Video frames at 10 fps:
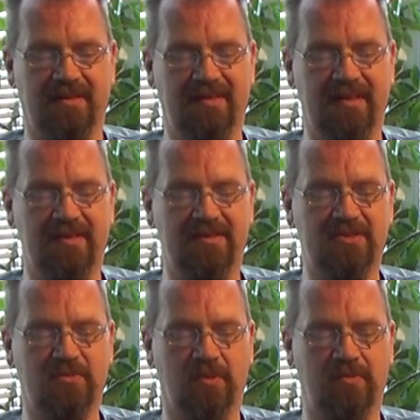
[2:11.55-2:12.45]
And then there's
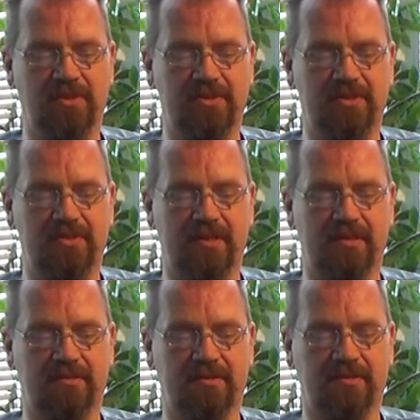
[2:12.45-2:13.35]
a woman, she
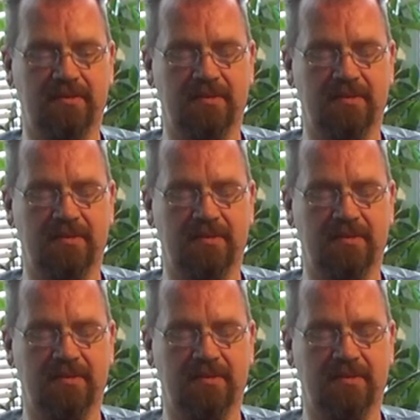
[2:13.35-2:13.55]
says,